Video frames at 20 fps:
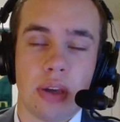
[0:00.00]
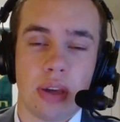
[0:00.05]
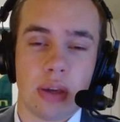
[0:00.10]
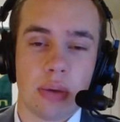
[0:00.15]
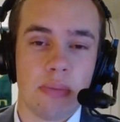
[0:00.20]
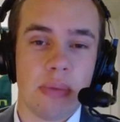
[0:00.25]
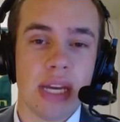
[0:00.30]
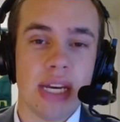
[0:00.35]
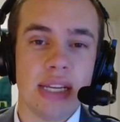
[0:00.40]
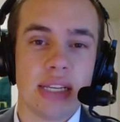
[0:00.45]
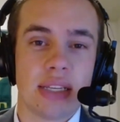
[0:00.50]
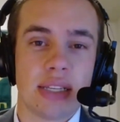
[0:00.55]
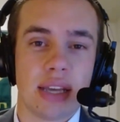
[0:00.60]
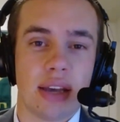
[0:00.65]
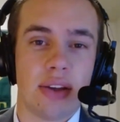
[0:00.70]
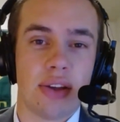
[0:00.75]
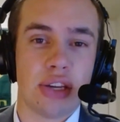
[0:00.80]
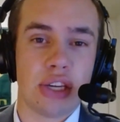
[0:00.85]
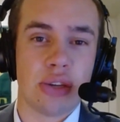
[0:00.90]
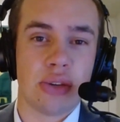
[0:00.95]
The committee's
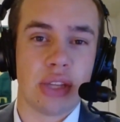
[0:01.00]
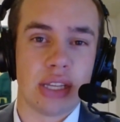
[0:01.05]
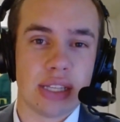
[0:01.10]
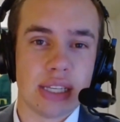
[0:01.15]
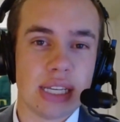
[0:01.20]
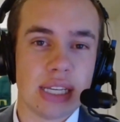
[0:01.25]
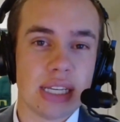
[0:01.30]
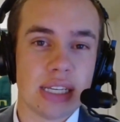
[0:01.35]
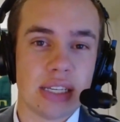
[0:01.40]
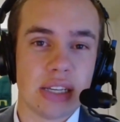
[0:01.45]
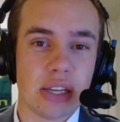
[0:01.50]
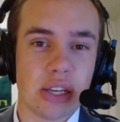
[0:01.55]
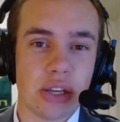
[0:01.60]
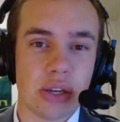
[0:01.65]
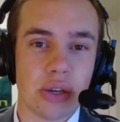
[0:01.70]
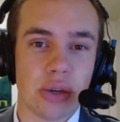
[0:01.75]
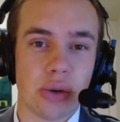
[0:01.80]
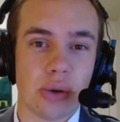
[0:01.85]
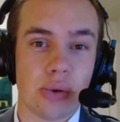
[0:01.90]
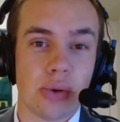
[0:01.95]
telling you that
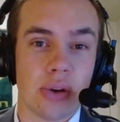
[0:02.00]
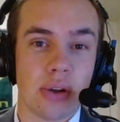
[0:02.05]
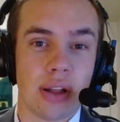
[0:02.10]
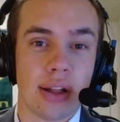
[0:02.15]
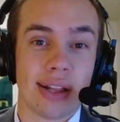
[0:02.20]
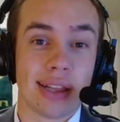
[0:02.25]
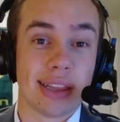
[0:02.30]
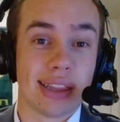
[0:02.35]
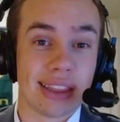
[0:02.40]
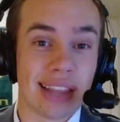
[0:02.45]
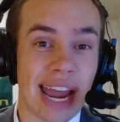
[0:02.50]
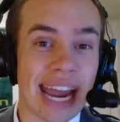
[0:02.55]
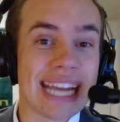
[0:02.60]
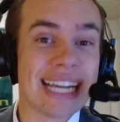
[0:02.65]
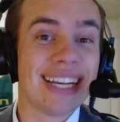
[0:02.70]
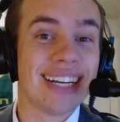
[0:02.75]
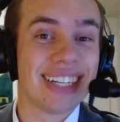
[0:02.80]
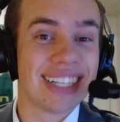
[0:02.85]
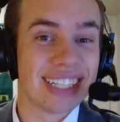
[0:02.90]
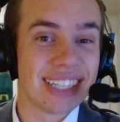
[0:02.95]
TCU,
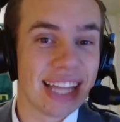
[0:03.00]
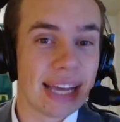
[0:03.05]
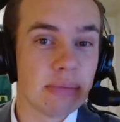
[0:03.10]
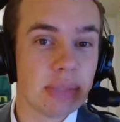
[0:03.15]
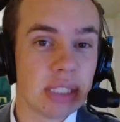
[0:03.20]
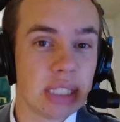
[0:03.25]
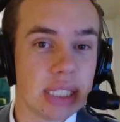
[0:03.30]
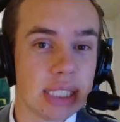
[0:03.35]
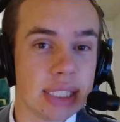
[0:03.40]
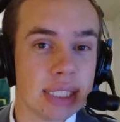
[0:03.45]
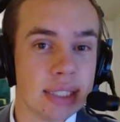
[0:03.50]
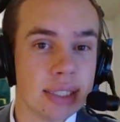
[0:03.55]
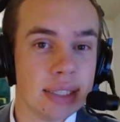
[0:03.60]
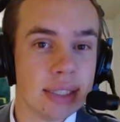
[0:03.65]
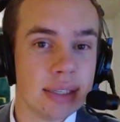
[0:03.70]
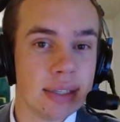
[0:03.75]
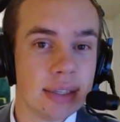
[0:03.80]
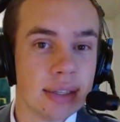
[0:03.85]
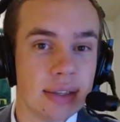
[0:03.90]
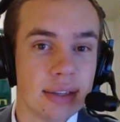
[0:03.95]
like Clemson,
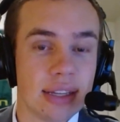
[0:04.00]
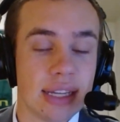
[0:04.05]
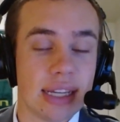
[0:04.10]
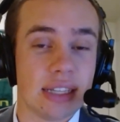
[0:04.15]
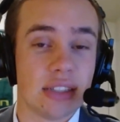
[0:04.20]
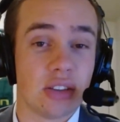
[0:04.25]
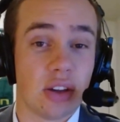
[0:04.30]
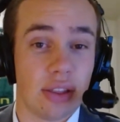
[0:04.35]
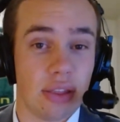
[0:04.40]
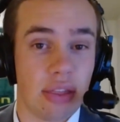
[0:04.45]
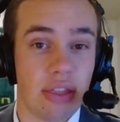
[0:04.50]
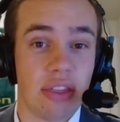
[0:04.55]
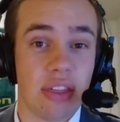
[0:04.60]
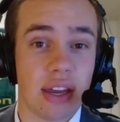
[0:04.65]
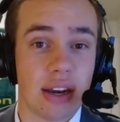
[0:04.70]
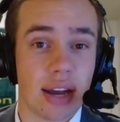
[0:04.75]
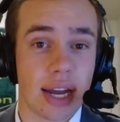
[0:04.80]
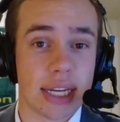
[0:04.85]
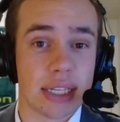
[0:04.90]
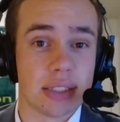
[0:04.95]
is on
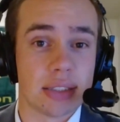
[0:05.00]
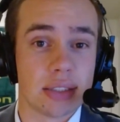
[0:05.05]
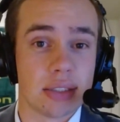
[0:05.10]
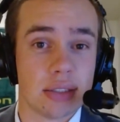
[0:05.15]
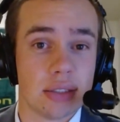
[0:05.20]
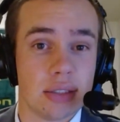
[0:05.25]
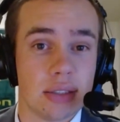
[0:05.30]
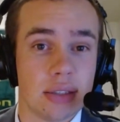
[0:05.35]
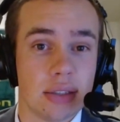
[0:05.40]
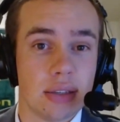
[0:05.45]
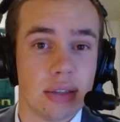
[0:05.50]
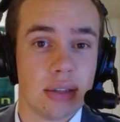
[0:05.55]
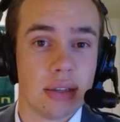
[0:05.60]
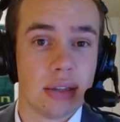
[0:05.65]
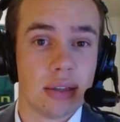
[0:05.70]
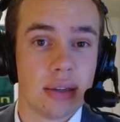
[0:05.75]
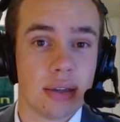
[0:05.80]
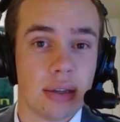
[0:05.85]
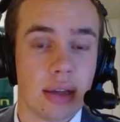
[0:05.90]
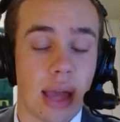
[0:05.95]
thin ice.
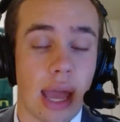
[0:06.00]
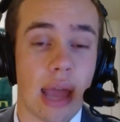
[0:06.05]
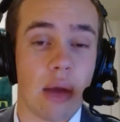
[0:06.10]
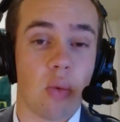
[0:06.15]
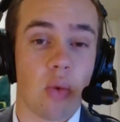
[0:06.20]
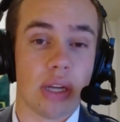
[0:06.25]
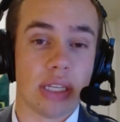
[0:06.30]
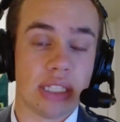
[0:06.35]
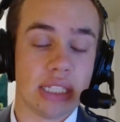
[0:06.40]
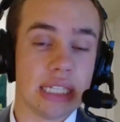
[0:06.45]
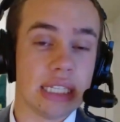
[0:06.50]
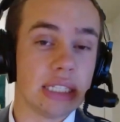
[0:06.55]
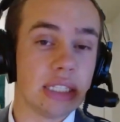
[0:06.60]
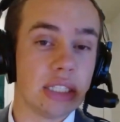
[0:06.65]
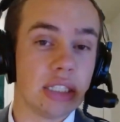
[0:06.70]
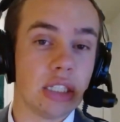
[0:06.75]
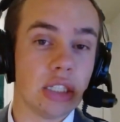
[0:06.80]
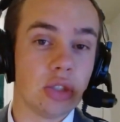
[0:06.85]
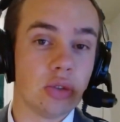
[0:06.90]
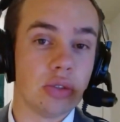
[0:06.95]
And what
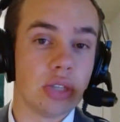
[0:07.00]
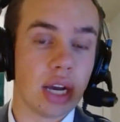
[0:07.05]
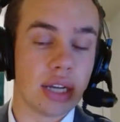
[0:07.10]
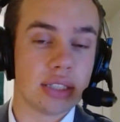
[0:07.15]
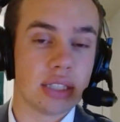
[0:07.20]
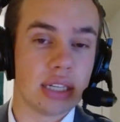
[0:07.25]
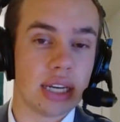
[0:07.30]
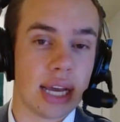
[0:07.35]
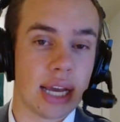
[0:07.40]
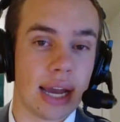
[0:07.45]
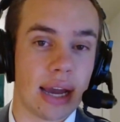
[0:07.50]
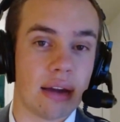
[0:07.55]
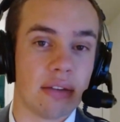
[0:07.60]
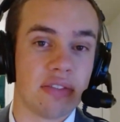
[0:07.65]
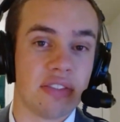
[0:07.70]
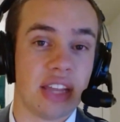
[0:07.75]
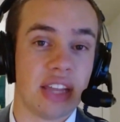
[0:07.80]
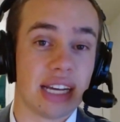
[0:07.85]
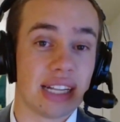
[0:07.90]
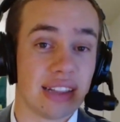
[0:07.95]
TCU doesn't
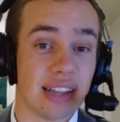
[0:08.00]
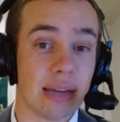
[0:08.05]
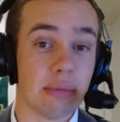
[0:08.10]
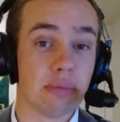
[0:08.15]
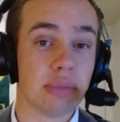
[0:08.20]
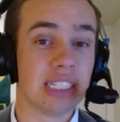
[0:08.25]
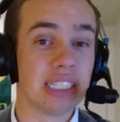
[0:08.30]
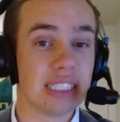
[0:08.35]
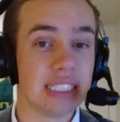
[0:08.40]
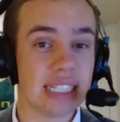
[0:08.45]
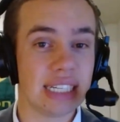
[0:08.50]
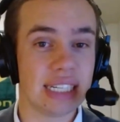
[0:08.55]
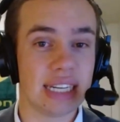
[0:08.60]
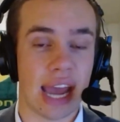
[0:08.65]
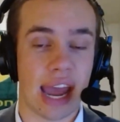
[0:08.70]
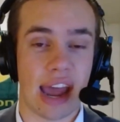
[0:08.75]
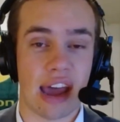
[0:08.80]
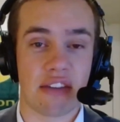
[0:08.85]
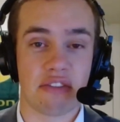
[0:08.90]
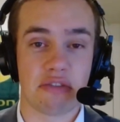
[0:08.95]
have, that Clemson did
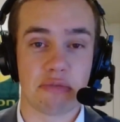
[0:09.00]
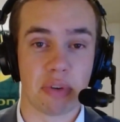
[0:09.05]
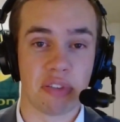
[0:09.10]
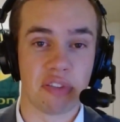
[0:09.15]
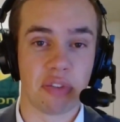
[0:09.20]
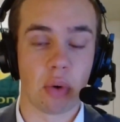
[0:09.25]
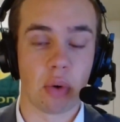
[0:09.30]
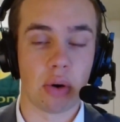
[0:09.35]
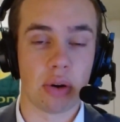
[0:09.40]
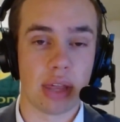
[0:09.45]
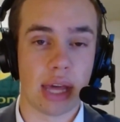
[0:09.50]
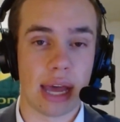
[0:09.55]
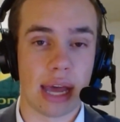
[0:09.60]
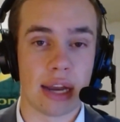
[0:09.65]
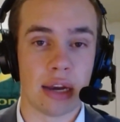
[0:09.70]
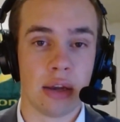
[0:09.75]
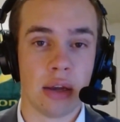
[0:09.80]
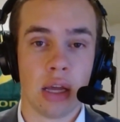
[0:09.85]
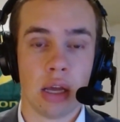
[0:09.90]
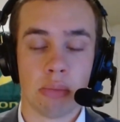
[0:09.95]
have before
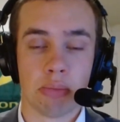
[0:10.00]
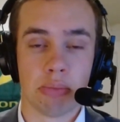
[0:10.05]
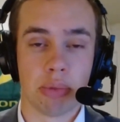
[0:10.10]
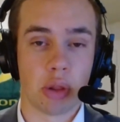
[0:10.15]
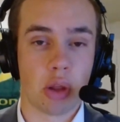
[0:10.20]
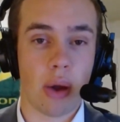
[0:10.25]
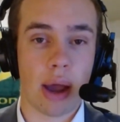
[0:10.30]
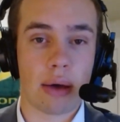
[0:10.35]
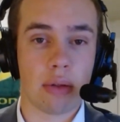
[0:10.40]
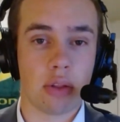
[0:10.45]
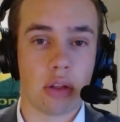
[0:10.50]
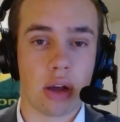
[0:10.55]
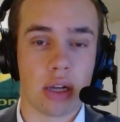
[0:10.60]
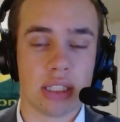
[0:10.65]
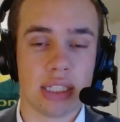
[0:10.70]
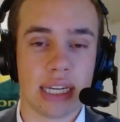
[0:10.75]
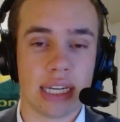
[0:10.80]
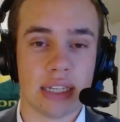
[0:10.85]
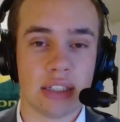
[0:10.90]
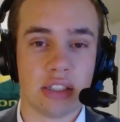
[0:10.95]
that blowout
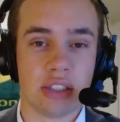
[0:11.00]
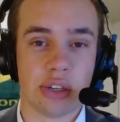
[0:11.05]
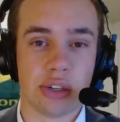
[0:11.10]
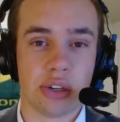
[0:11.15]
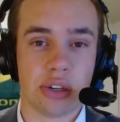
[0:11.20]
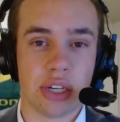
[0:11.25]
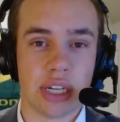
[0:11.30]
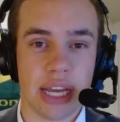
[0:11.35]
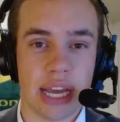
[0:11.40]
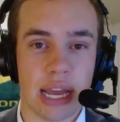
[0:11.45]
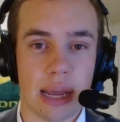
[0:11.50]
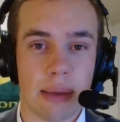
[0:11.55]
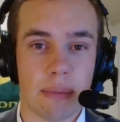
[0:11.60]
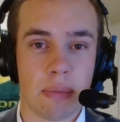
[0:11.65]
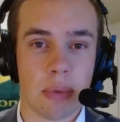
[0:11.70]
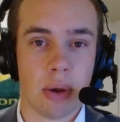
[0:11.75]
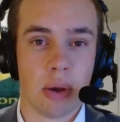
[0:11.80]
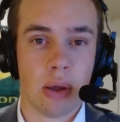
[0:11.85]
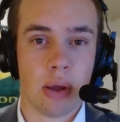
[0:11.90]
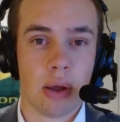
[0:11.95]
loss against Notre
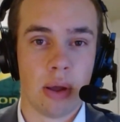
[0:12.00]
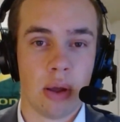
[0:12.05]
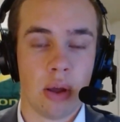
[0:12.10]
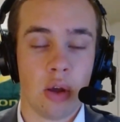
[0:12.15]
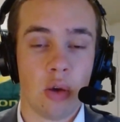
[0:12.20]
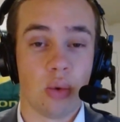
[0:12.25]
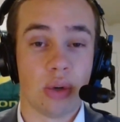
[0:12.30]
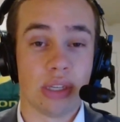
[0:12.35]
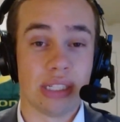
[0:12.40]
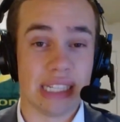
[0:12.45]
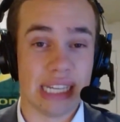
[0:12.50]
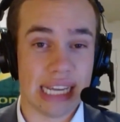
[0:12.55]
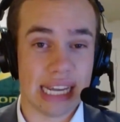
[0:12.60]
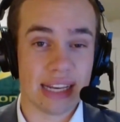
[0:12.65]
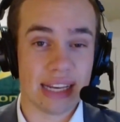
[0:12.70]
Dame, was